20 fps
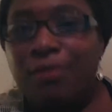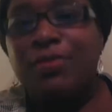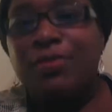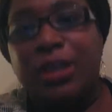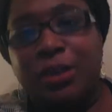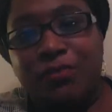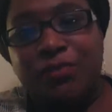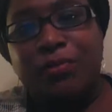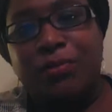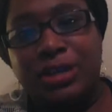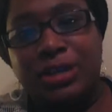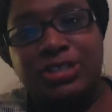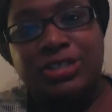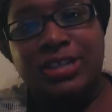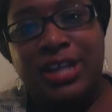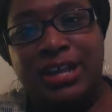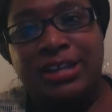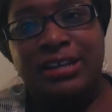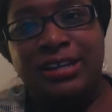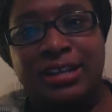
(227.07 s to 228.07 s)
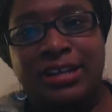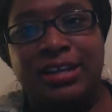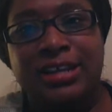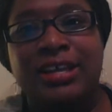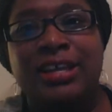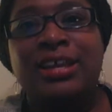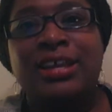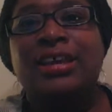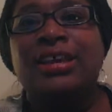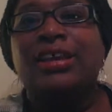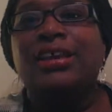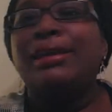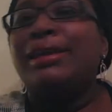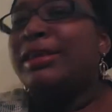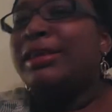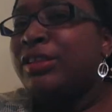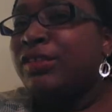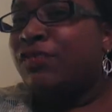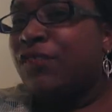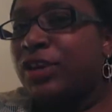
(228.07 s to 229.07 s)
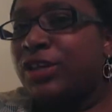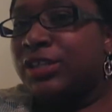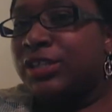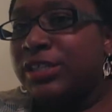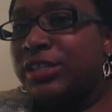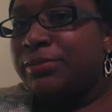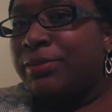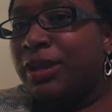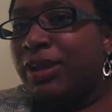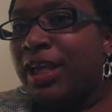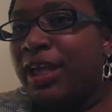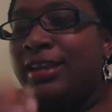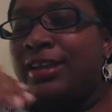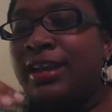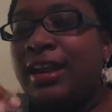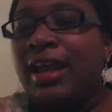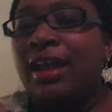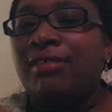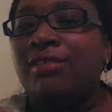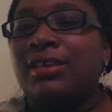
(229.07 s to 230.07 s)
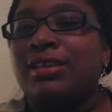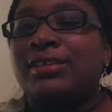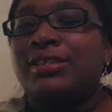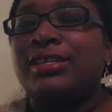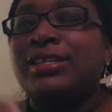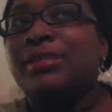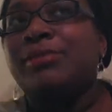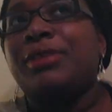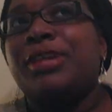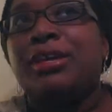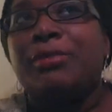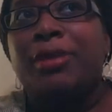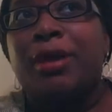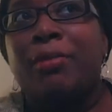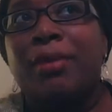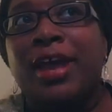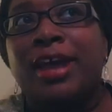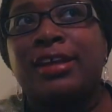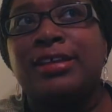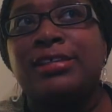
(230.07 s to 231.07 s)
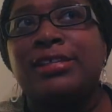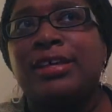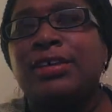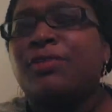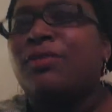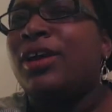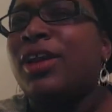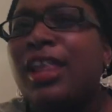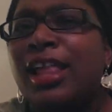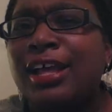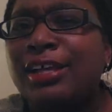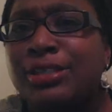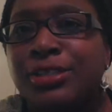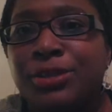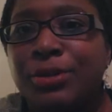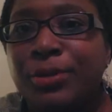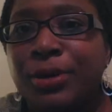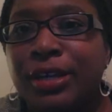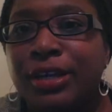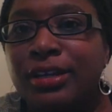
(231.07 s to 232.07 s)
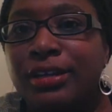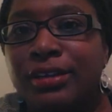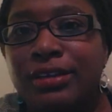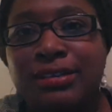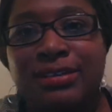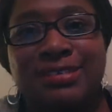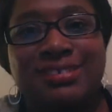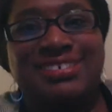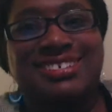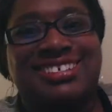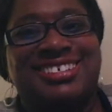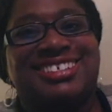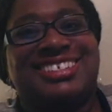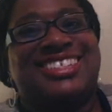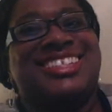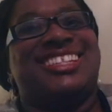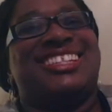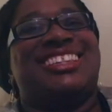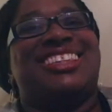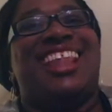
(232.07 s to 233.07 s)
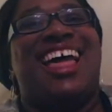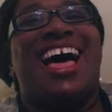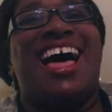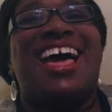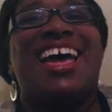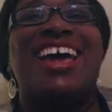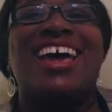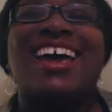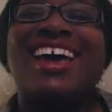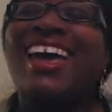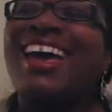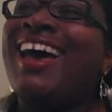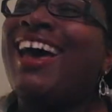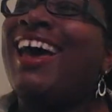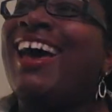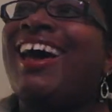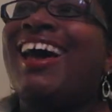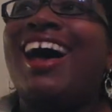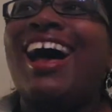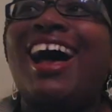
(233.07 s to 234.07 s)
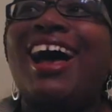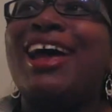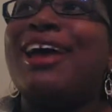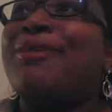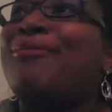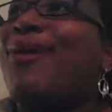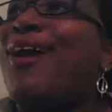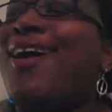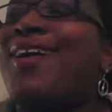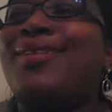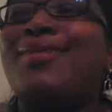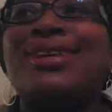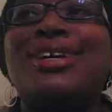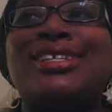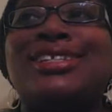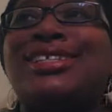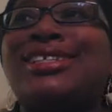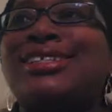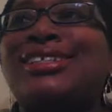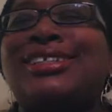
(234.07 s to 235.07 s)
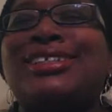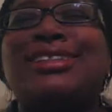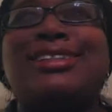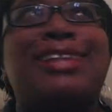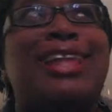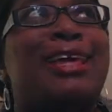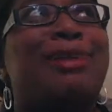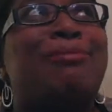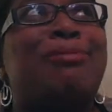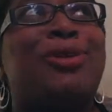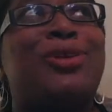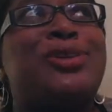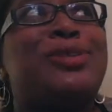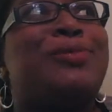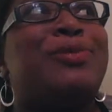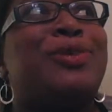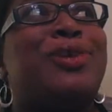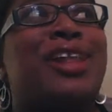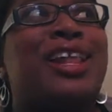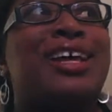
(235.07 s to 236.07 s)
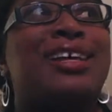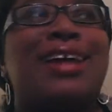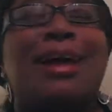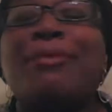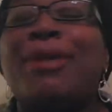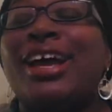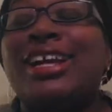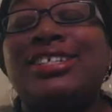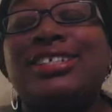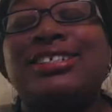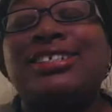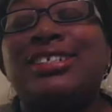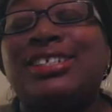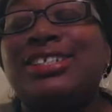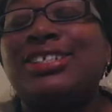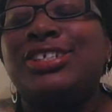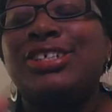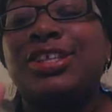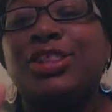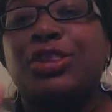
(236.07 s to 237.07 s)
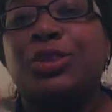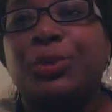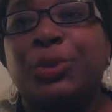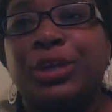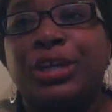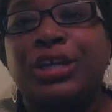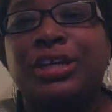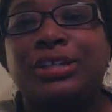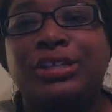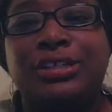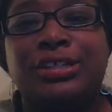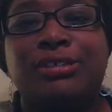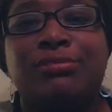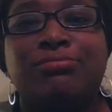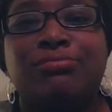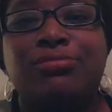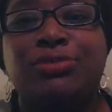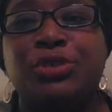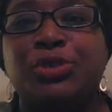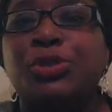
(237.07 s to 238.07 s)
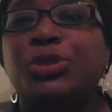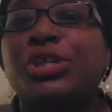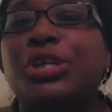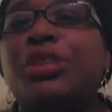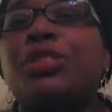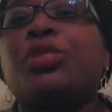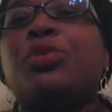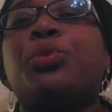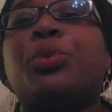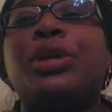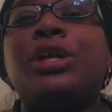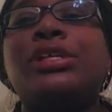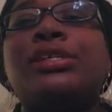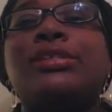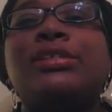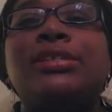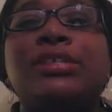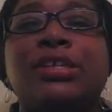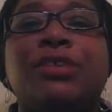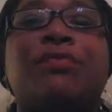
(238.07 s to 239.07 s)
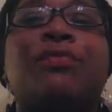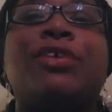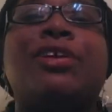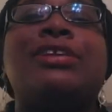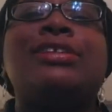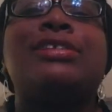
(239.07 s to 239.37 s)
of the information I needed in the first email. I didn't have to send them an email back and say, what class are you in? Like, I am always teaching like multiple classes. I'm actually teaching usually three different